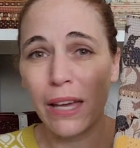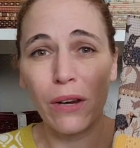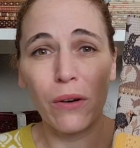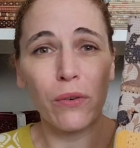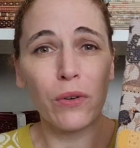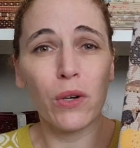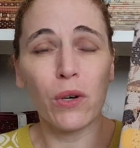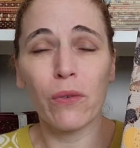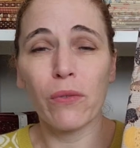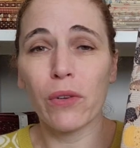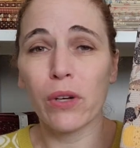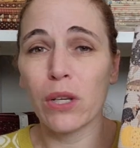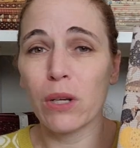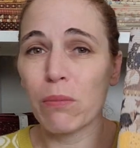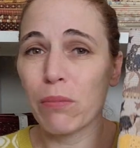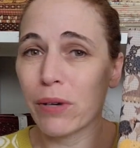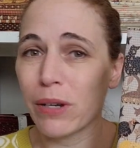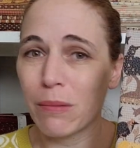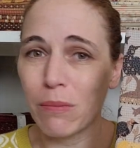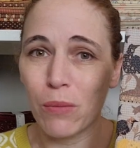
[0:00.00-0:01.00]
I don't know if they're going to
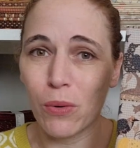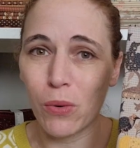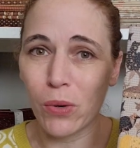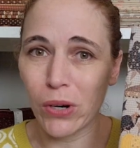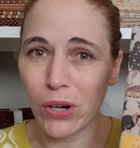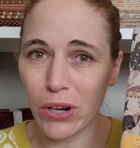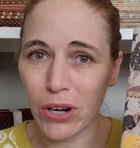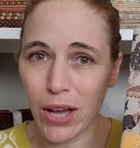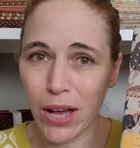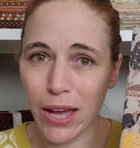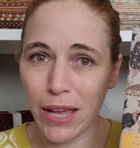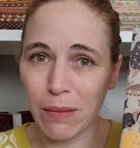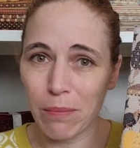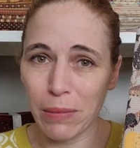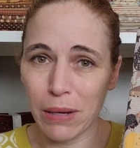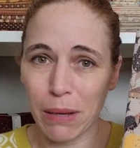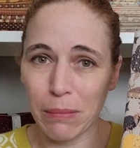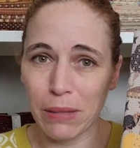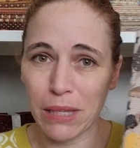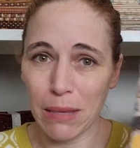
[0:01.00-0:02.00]
print more or not,
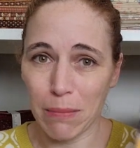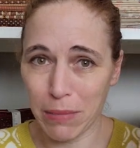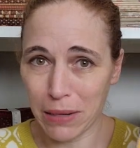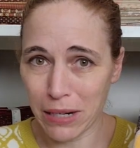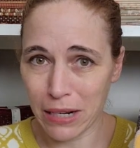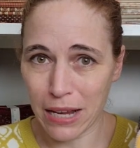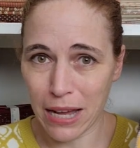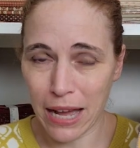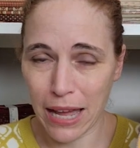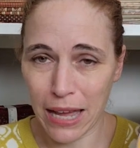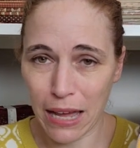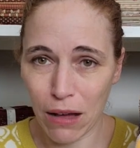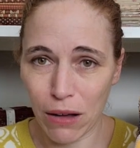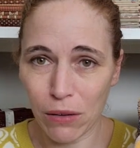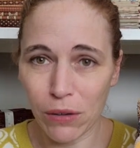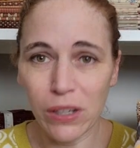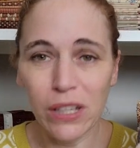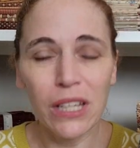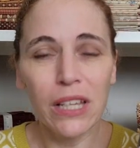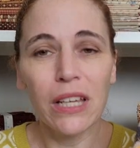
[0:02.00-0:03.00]
but I'm keeping an eye out.